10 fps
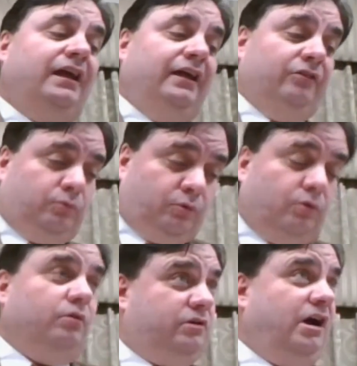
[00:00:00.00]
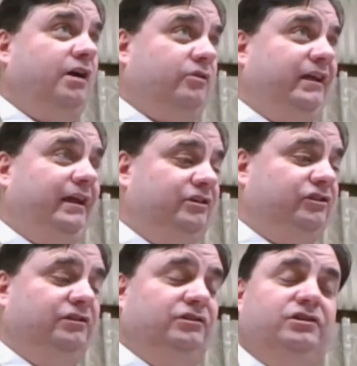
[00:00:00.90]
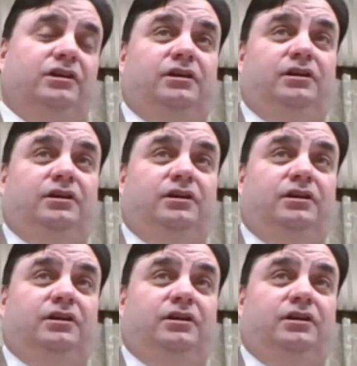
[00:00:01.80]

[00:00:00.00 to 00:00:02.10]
and the rural congregations